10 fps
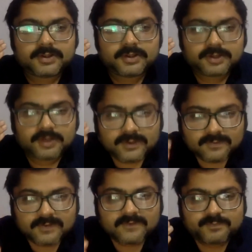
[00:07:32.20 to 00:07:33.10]

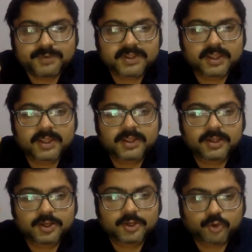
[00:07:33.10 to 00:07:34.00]
Hindi speaking
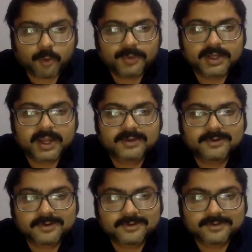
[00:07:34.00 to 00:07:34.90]

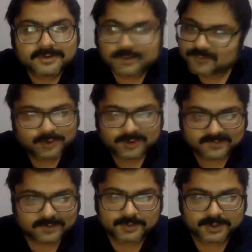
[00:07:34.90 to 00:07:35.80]
dominated constituent
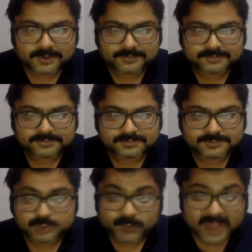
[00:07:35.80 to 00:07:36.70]
assembly.
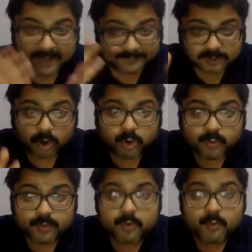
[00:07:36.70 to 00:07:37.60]
So we have the
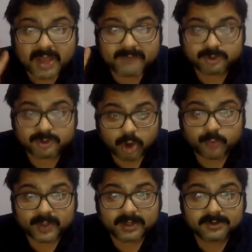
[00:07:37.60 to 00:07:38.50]
document, we have a
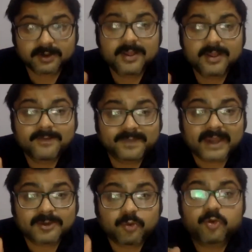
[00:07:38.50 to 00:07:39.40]
document
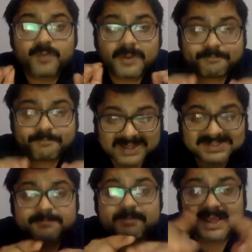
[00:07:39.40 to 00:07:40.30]
that could be
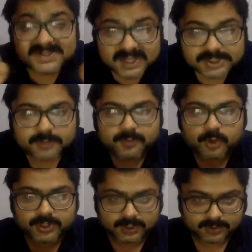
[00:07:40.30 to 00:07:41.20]
passed by such a body.